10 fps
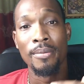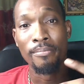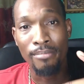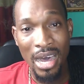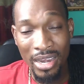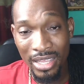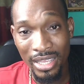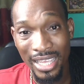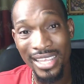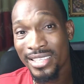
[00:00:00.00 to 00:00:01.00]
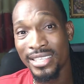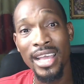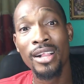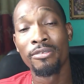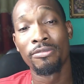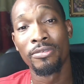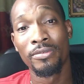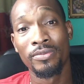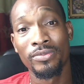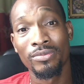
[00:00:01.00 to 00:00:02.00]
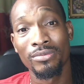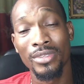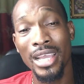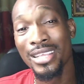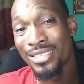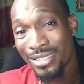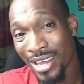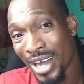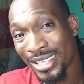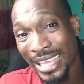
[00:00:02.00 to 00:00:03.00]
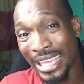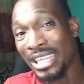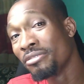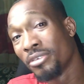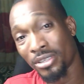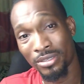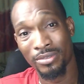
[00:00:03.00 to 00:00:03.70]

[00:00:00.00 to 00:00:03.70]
money in itself, it's not evil.